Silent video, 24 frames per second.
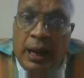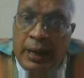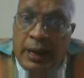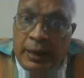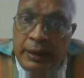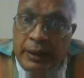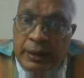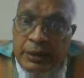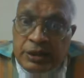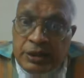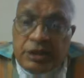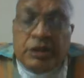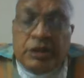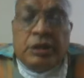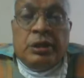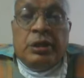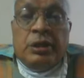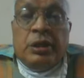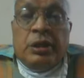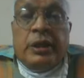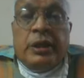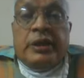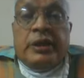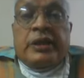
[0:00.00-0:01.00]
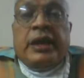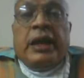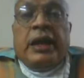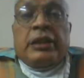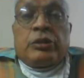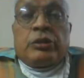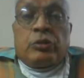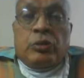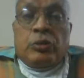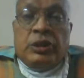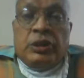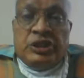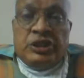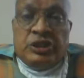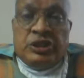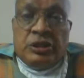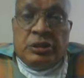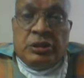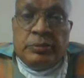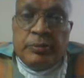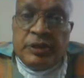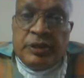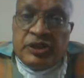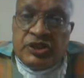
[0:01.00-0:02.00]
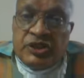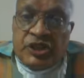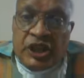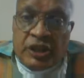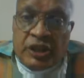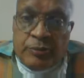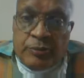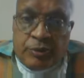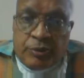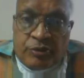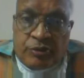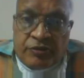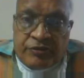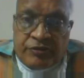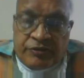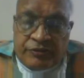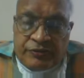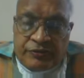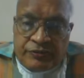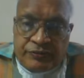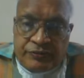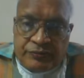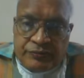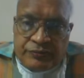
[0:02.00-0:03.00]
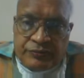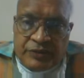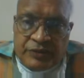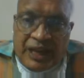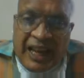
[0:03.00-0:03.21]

And calculation mistake proof,